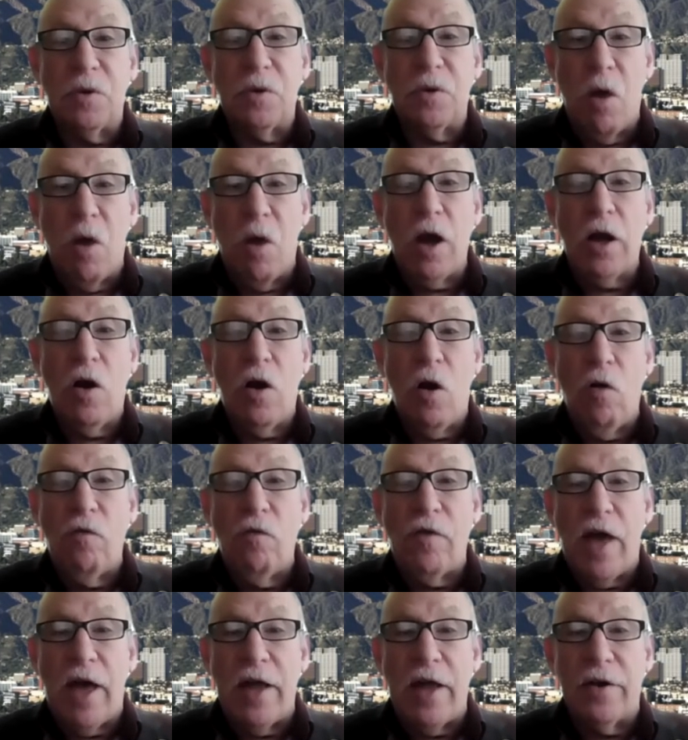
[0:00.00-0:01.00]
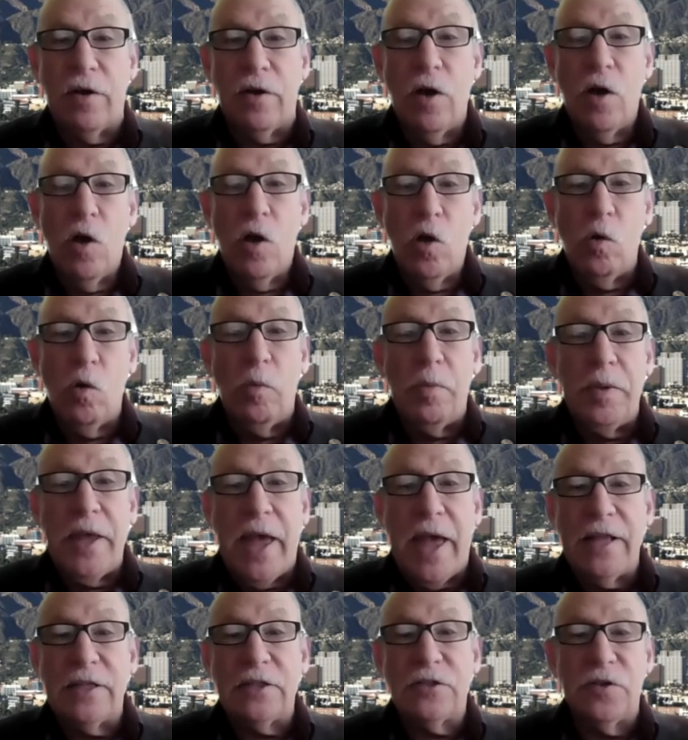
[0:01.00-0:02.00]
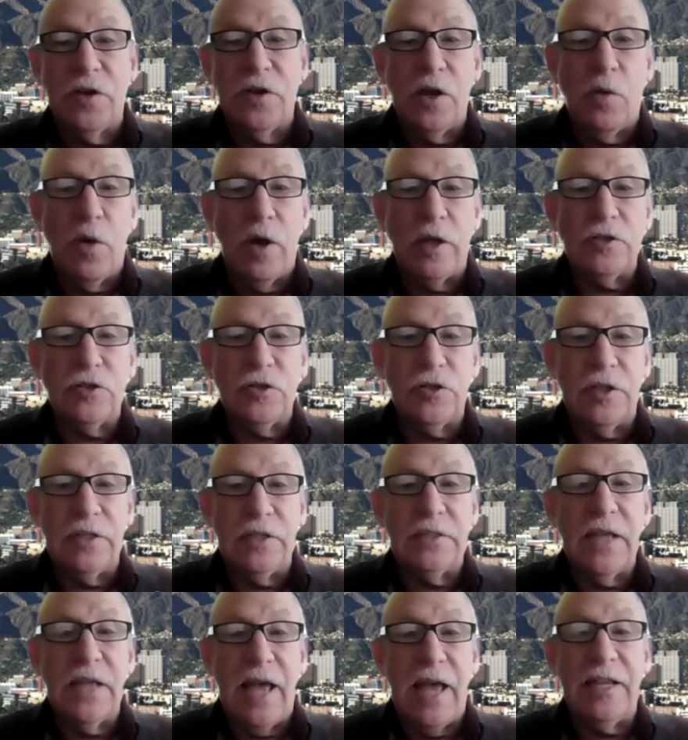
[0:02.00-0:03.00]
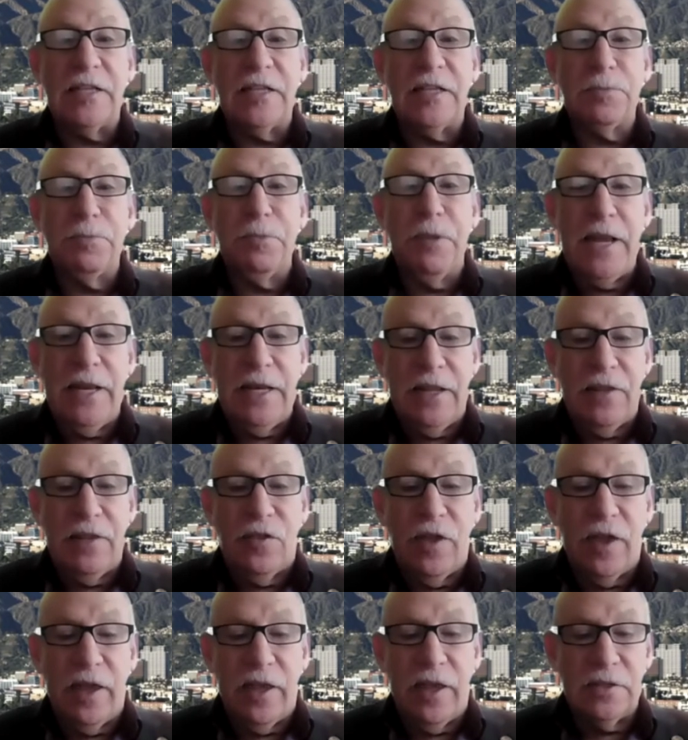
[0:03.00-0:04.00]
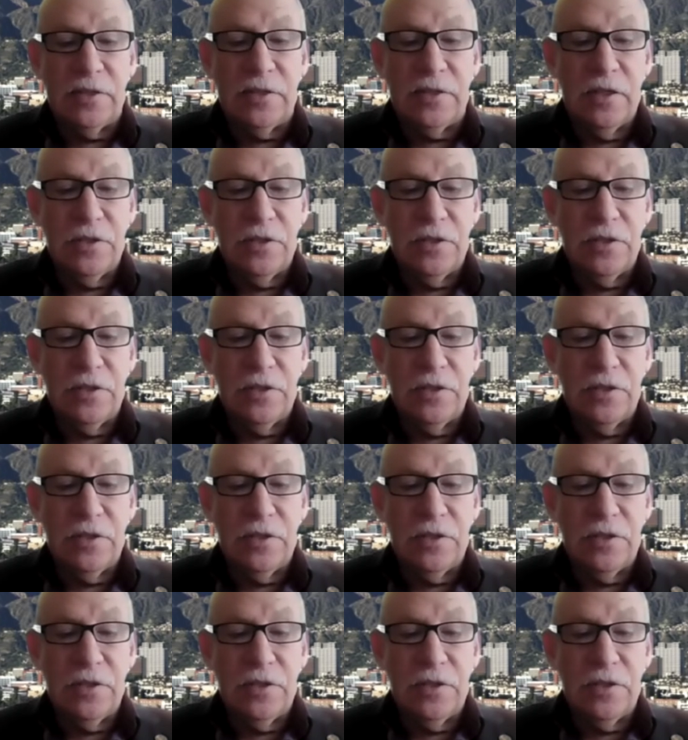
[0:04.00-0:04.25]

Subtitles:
Mark Hovatter, who will be answering questions and explaining things